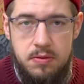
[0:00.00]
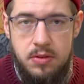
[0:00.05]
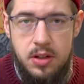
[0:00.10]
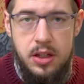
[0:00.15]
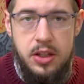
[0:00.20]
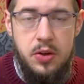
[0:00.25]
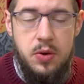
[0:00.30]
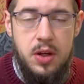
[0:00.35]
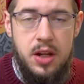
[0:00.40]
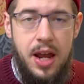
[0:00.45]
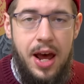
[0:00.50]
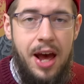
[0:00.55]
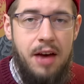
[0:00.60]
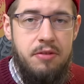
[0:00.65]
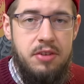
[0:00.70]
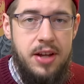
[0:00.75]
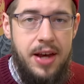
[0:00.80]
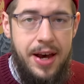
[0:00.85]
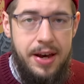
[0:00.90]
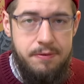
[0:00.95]
that you can have
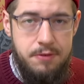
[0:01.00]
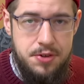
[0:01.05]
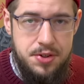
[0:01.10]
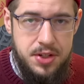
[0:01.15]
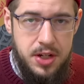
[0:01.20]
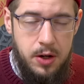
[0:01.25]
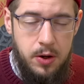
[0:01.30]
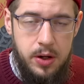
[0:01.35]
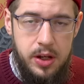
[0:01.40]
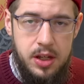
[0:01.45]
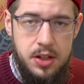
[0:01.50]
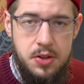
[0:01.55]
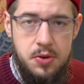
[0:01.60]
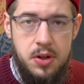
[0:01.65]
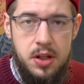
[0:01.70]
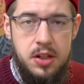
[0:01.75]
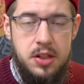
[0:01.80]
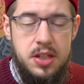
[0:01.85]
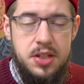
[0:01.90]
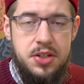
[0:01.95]
an adversary and you
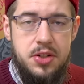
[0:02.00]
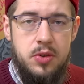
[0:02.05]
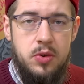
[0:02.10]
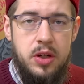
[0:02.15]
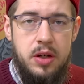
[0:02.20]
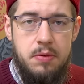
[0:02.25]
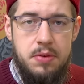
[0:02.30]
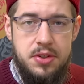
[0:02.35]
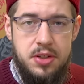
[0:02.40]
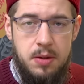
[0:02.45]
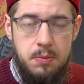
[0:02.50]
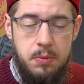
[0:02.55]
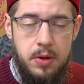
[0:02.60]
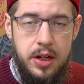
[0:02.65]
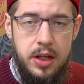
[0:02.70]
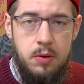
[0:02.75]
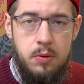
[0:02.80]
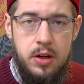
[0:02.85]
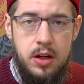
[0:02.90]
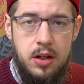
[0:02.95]
can disagree with
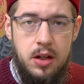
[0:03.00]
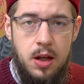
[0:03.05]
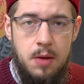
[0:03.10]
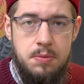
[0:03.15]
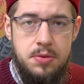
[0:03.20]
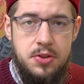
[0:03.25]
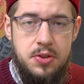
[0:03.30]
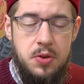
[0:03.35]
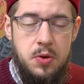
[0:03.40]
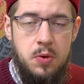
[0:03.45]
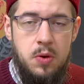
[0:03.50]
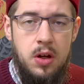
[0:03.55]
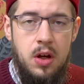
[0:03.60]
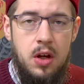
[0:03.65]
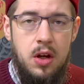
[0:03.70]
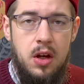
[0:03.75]
somebody when it comes to